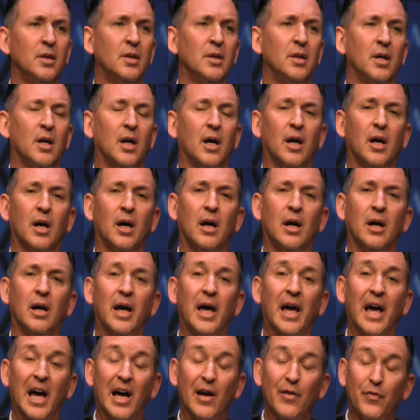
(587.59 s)

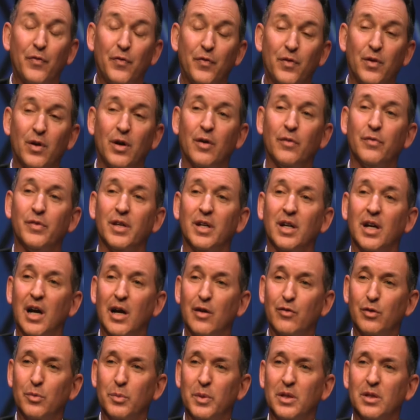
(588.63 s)
Half of the
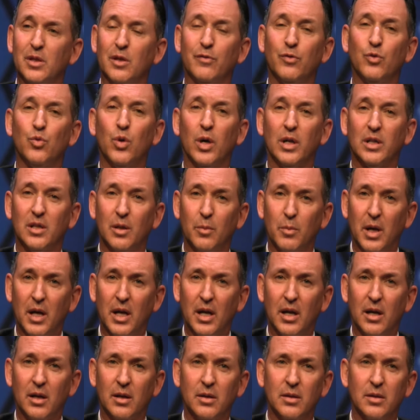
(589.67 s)
government of
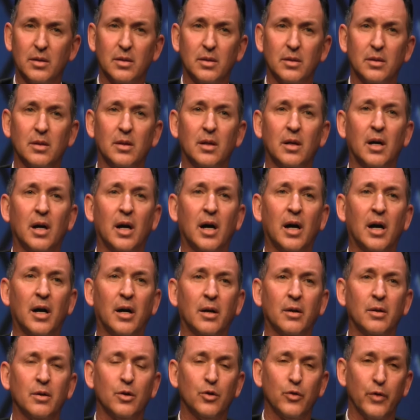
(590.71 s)
Guatemala
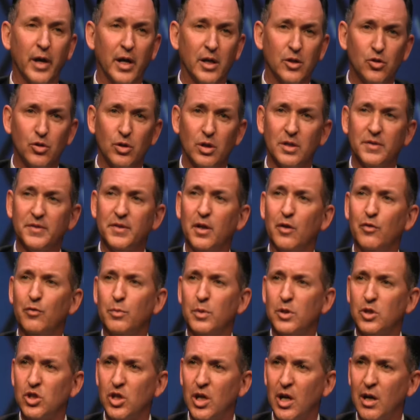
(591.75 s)
are graduates of
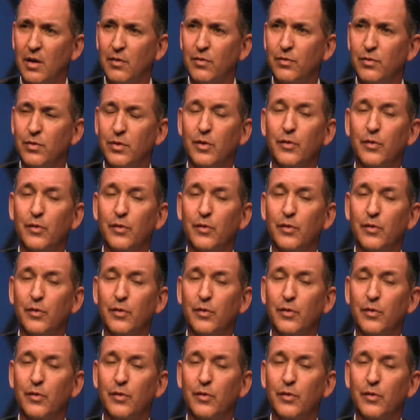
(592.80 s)
Mashav.